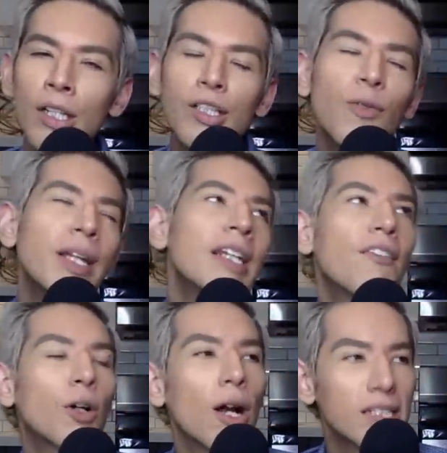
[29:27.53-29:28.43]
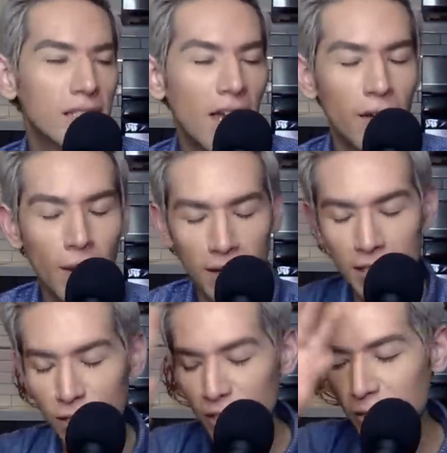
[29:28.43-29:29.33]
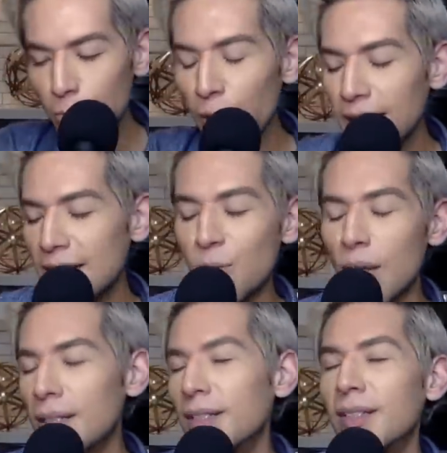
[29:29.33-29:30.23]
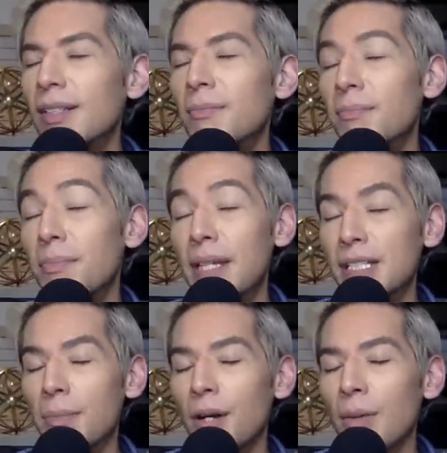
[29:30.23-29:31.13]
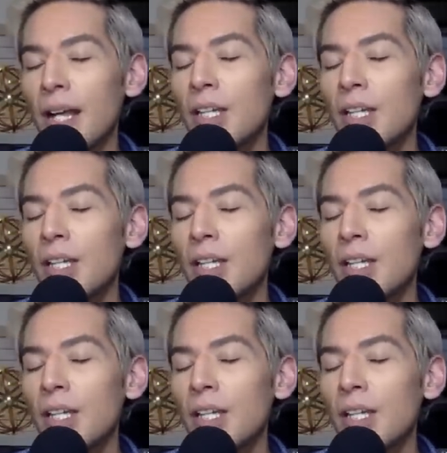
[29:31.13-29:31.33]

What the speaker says: So if we can never cross a line, okay, let's just break this one piece apart, right?